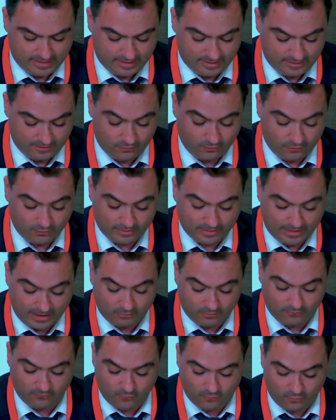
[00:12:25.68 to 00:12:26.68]
or lack
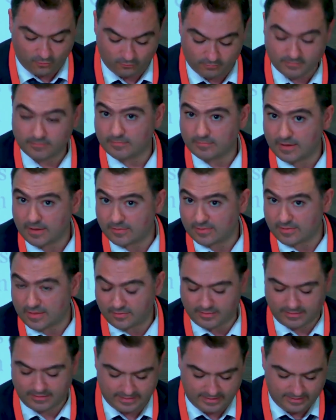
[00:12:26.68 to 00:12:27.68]
of quorum,
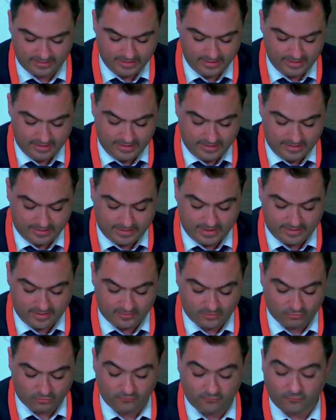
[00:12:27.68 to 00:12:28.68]
essentially
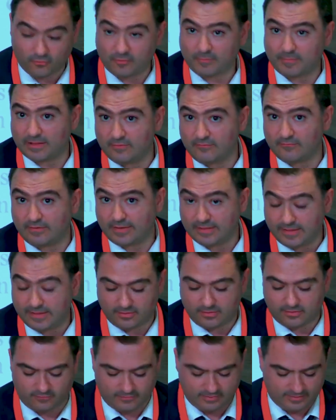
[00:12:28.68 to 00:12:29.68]
cases of formal
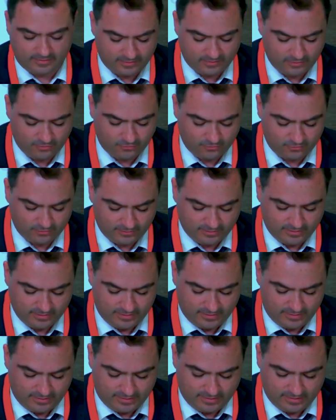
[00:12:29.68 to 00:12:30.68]
invalidity of the decision
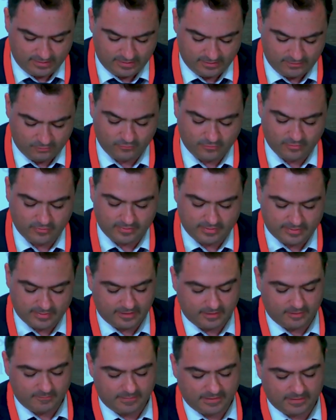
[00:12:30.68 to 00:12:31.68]
to which
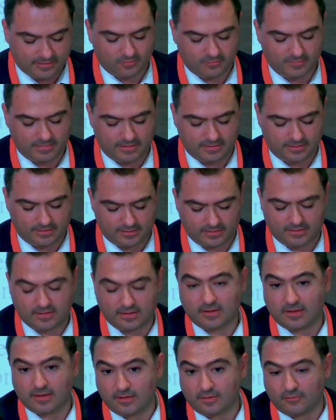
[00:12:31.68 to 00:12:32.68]
internal management
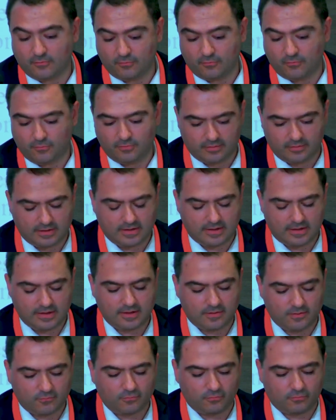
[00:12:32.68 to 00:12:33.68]
rule
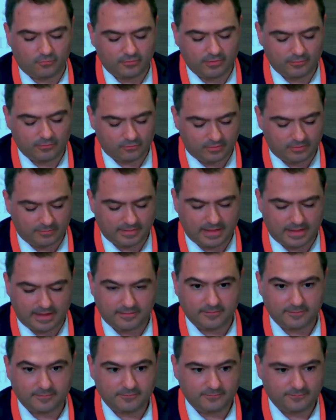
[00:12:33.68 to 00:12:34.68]
could continue to apply.
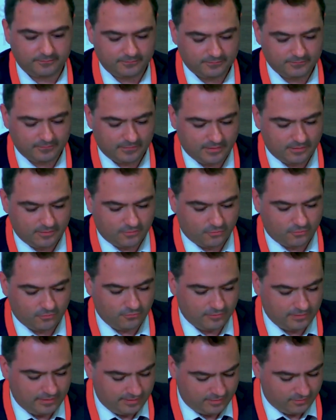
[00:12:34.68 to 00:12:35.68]
So
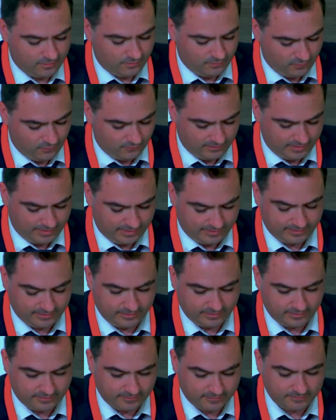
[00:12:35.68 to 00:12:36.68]
let's move a little
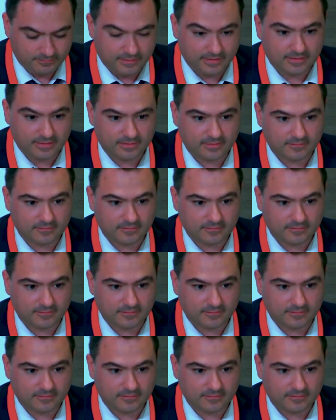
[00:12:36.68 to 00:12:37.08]
bit.